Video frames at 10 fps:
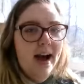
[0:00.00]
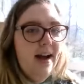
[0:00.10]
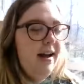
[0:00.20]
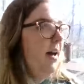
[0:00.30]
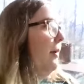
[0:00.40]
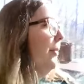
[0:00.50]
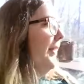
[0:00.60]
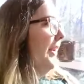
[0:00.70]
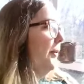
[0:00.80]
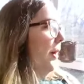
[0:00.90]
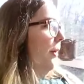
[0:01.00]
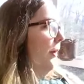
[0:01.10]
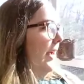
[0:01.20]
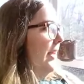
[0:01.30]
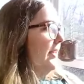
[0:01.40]
They
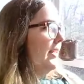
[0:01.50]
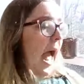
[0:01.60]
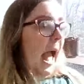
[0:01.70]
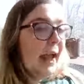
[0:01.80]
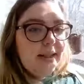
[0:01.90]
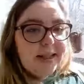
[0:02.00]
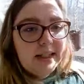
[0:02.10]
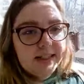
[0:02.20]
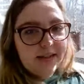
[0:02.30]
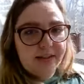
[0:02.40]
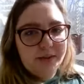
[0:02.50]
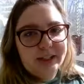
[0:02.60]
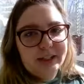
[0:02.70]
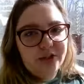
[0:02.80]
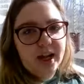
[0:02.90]
grow in Thailand and
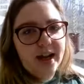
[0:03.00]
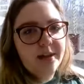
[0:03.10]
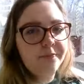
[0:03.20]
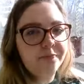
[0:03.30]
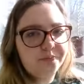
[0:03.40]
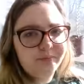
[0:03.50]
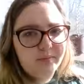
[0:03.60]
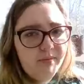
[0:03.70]
Indonesia